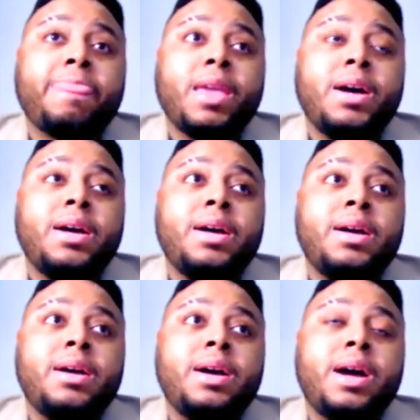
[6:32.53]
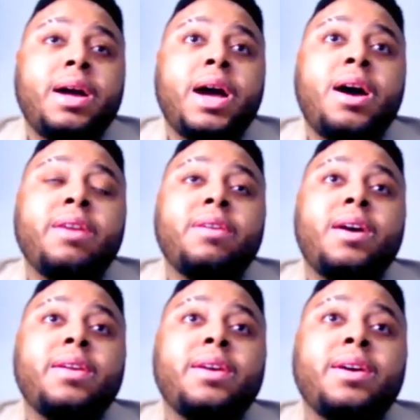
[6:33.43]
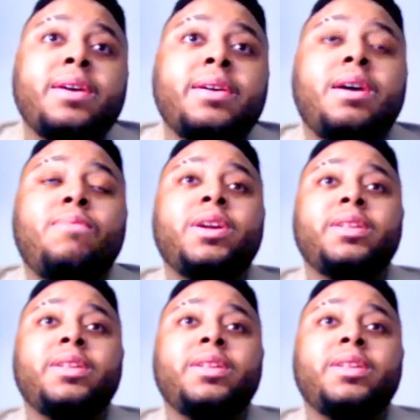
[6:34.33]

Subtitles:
on one